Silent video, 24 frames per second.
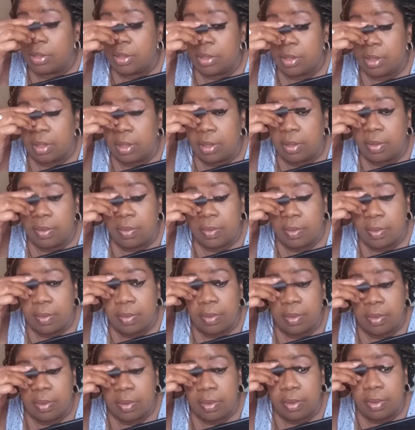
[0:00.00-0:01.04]
So,
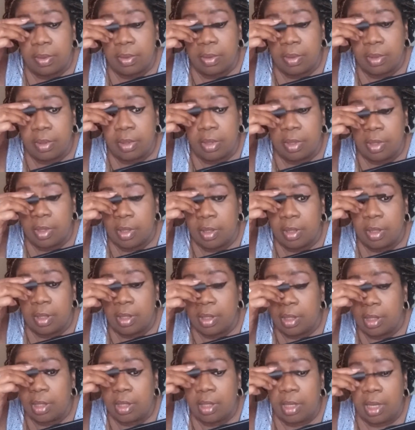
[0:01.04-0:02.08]

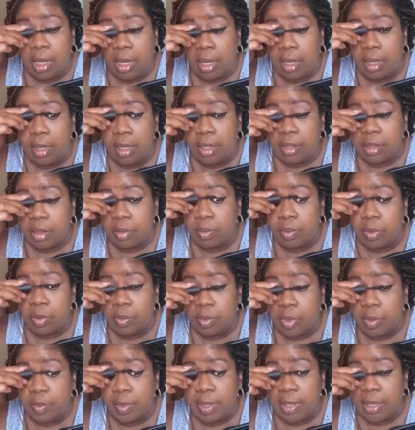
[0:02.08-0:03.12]
yeah, I had to put
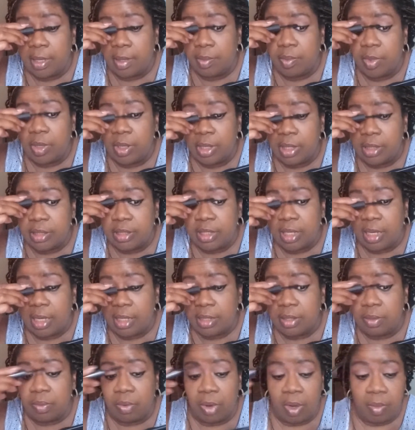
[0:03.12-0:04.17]
my makeup on because I
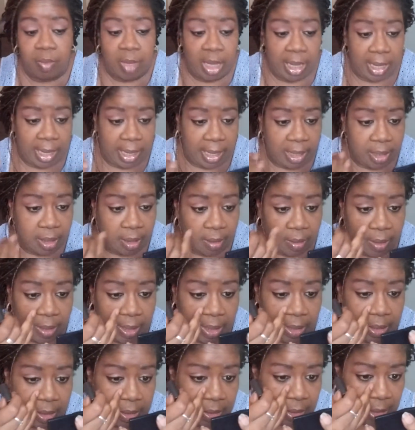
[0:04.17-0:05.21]
had to rub my eye and all
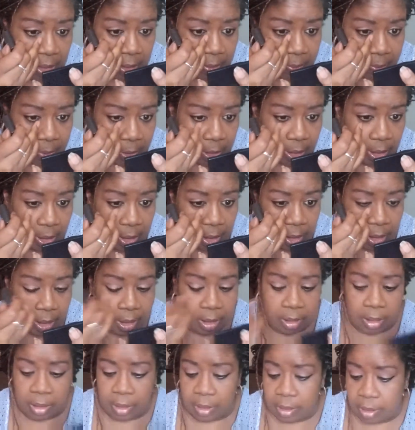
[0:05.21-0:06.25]
kind of stuff
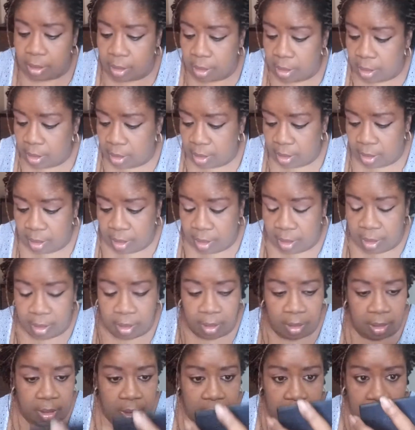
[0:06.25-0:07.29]
again.
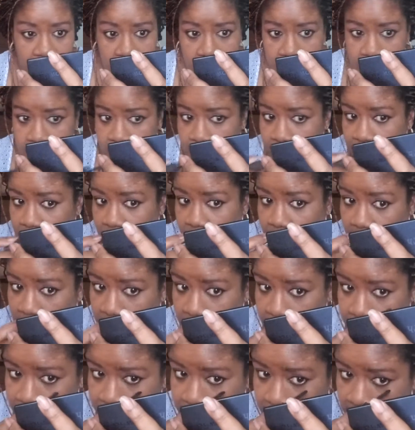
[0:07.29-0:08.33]
And uh, it's just a
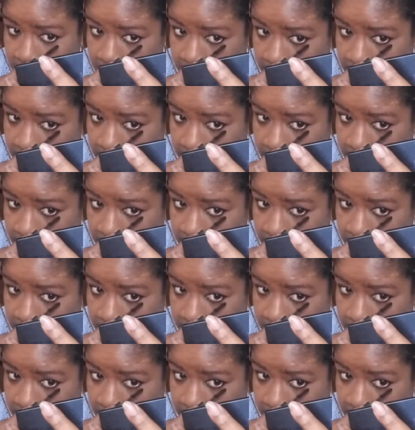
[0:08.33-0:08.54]
mess.